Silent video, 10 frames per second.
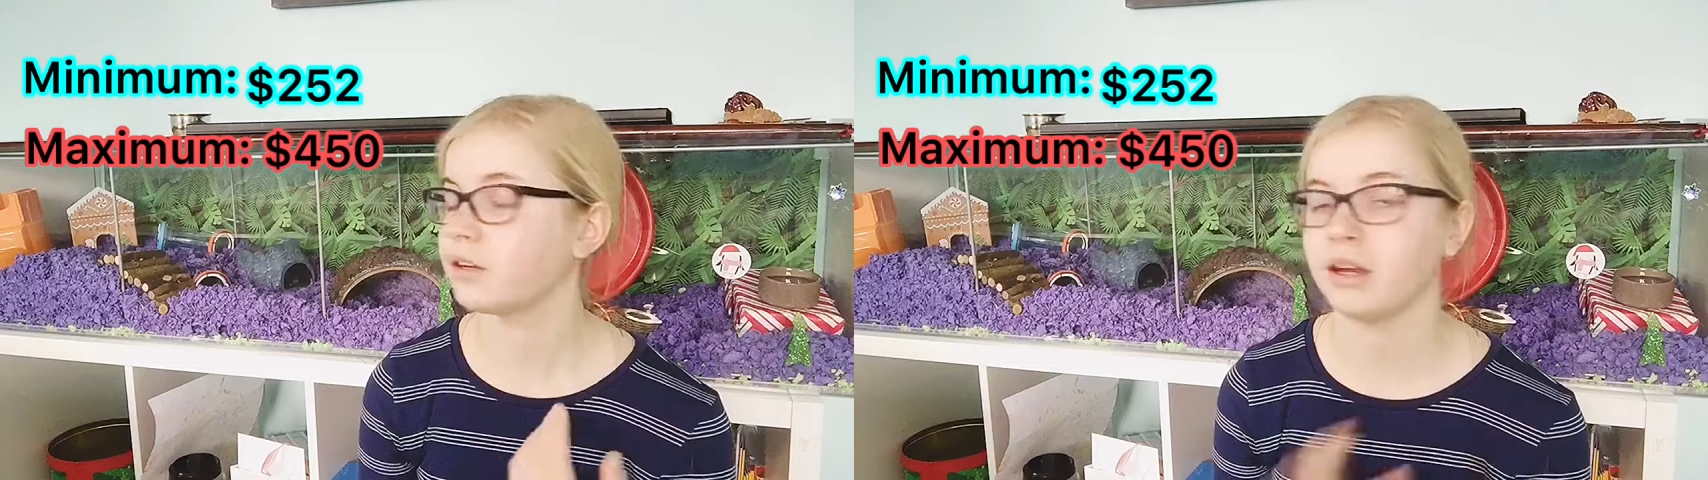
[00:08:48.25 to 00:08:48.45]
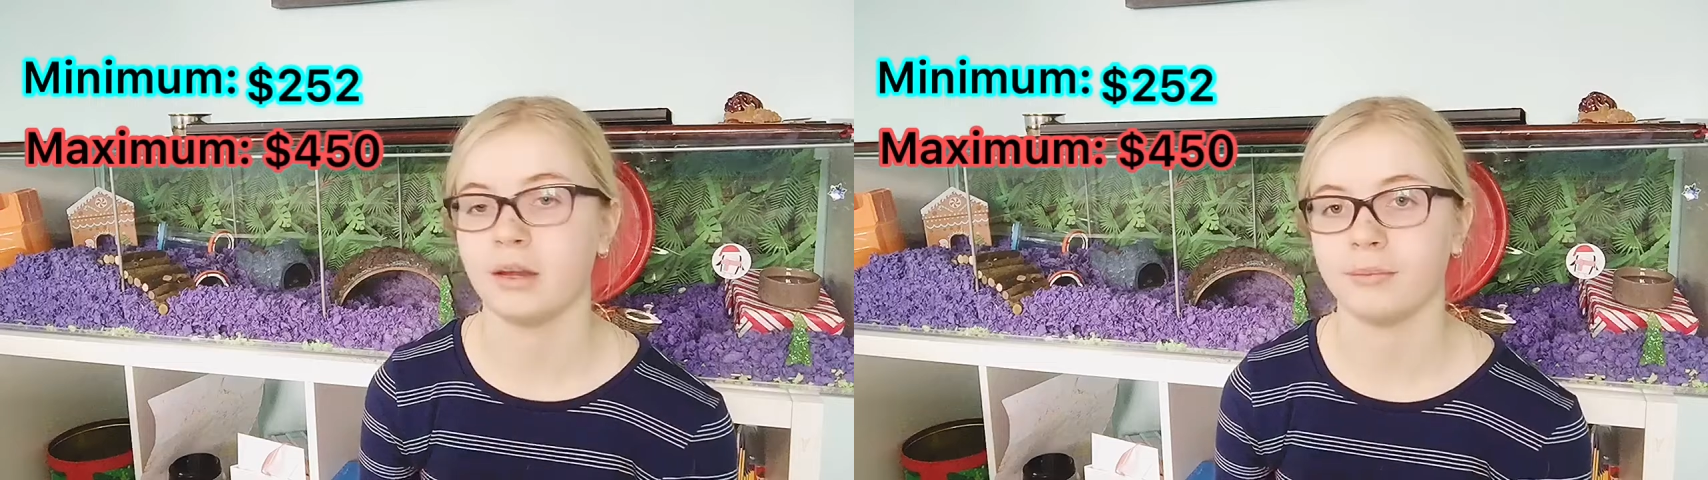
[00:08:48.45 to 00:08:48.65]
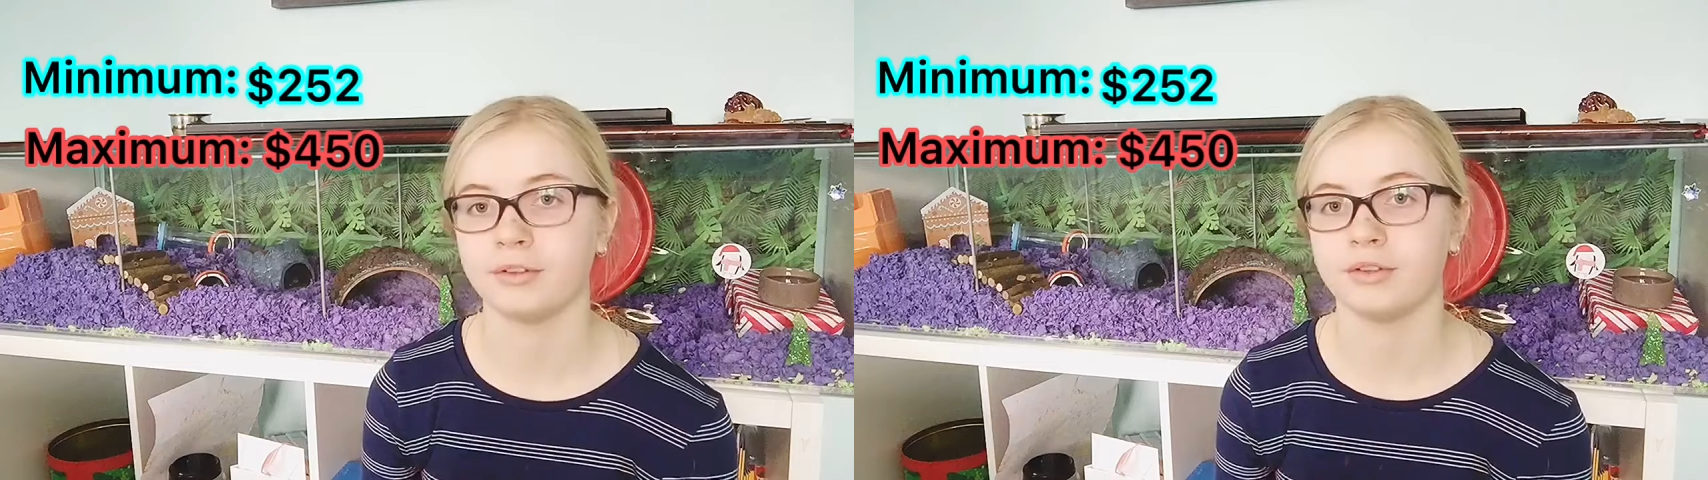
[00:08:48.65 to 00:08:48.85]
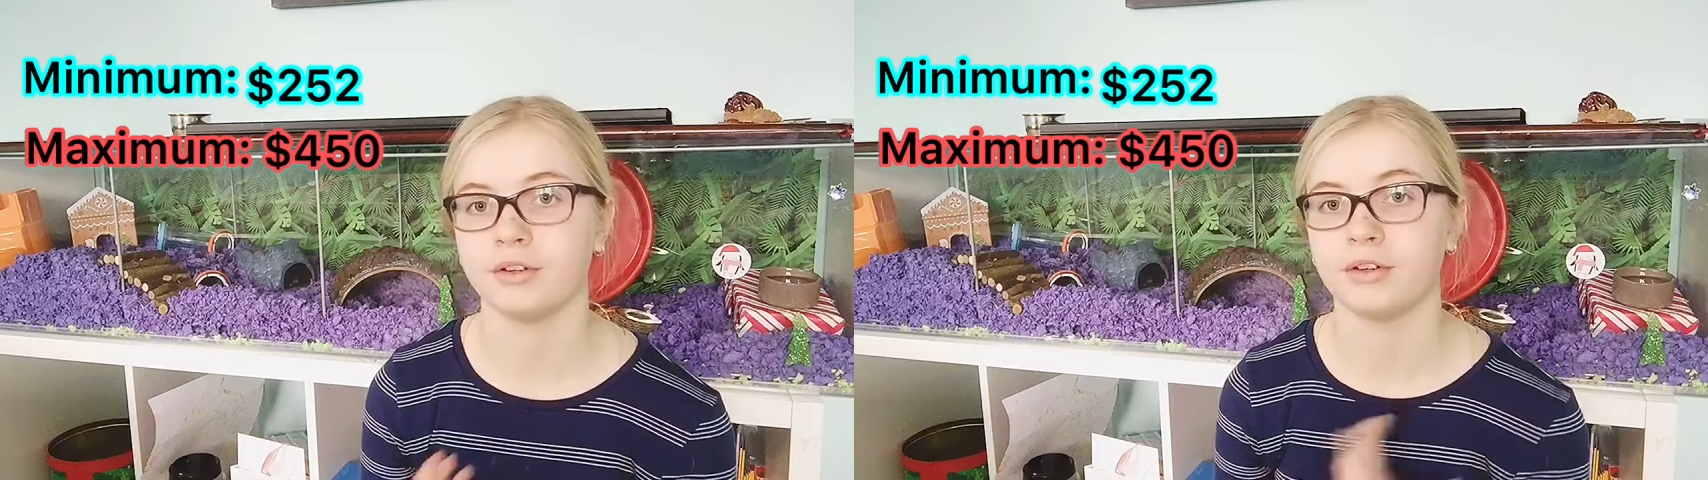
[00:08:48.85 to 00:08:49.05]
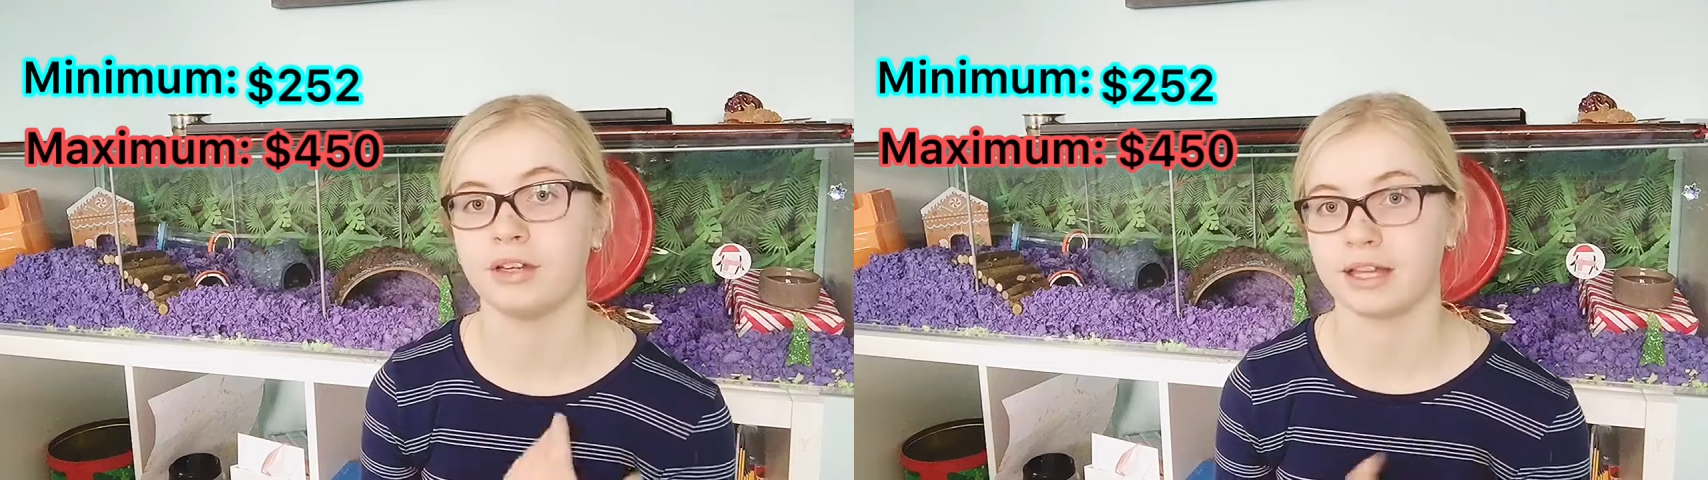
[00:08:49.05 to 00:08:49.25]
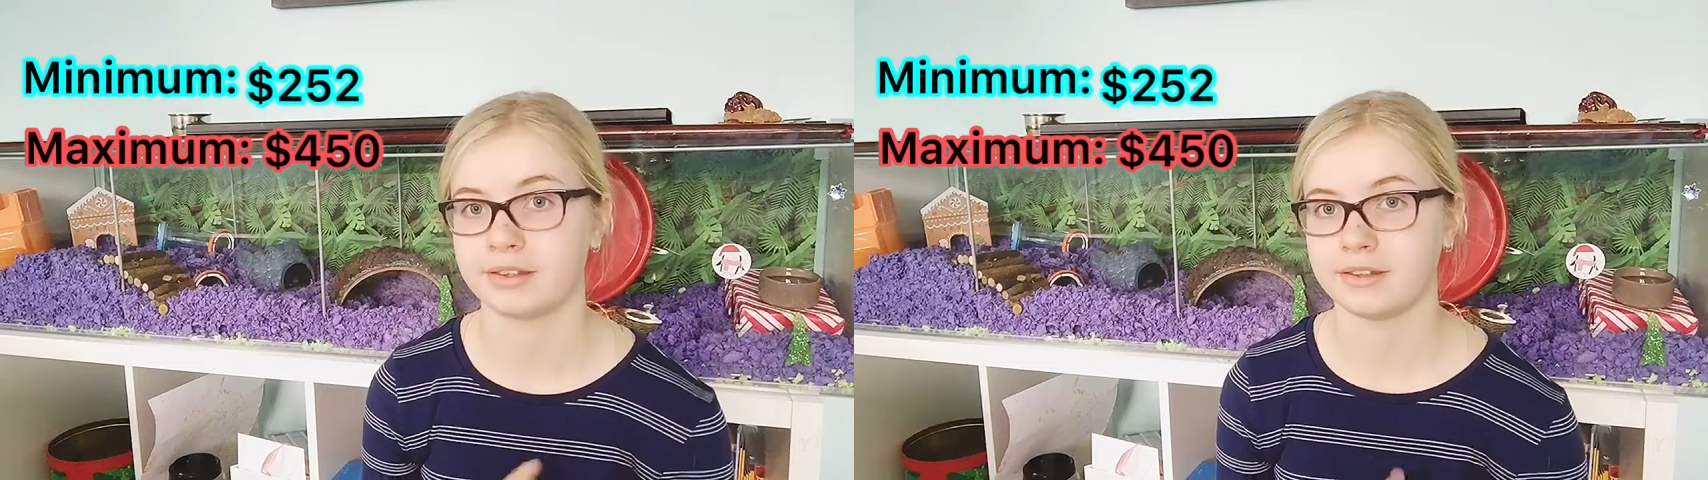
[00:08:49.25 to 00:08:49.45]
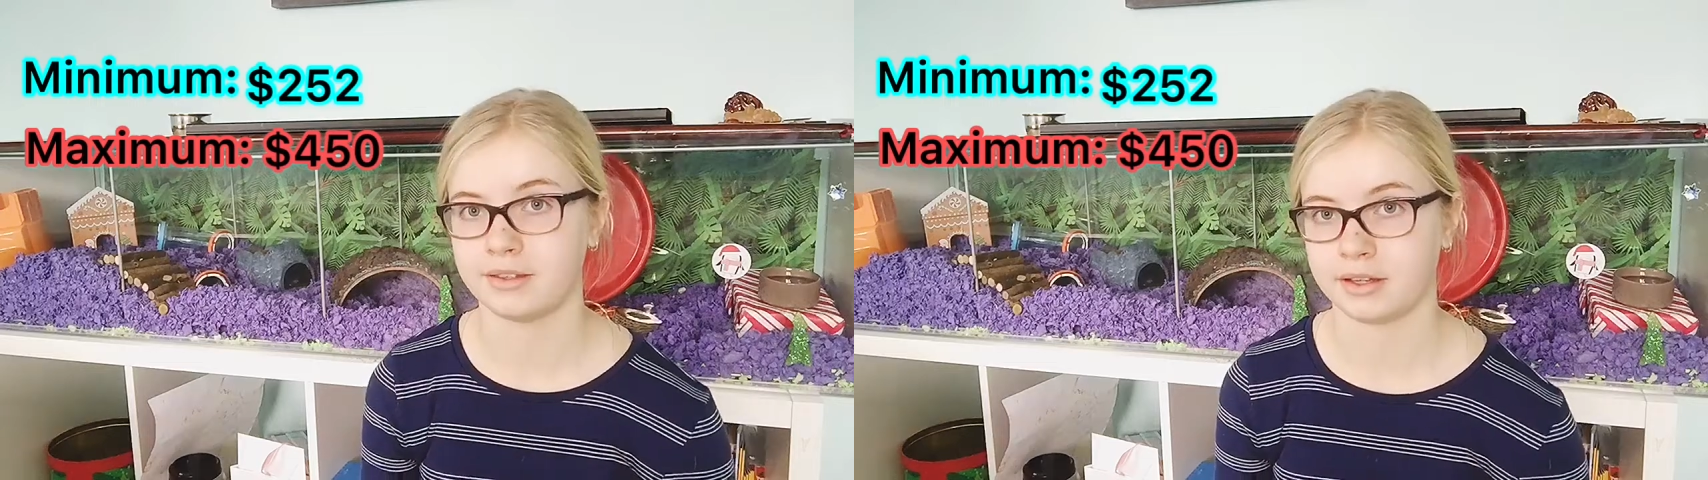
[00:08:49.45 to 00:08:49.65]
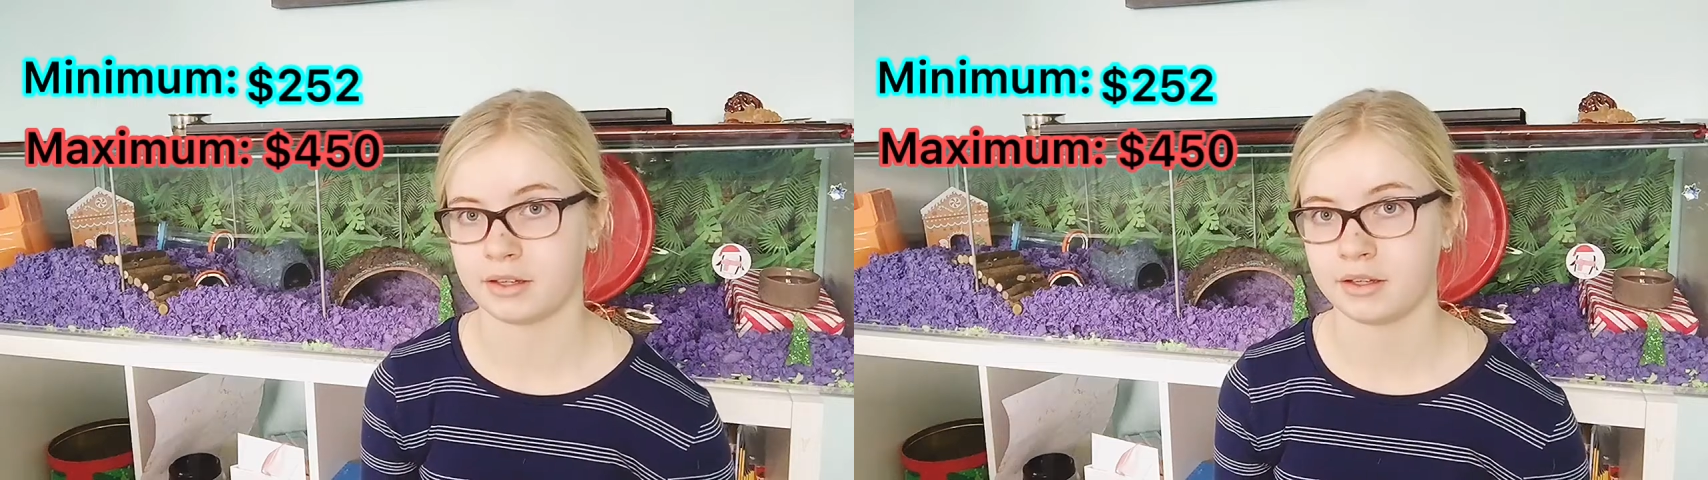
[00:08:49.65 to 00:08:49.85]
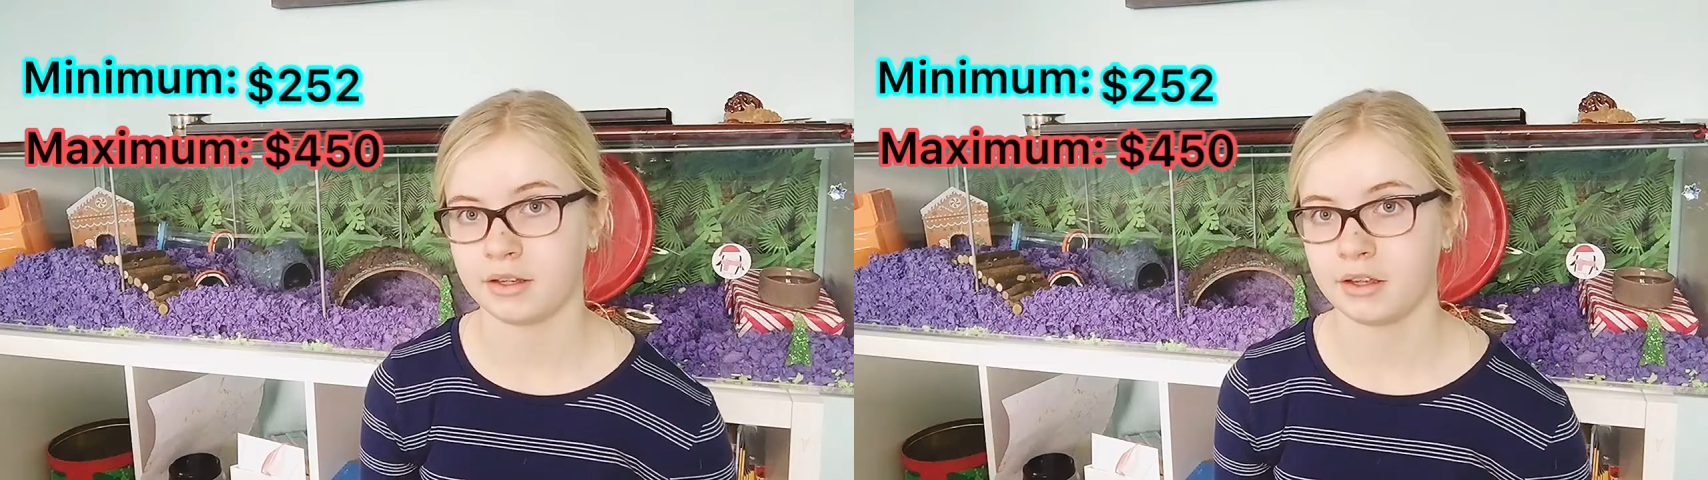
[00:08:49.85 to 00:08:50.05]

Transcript: hamster gets sick.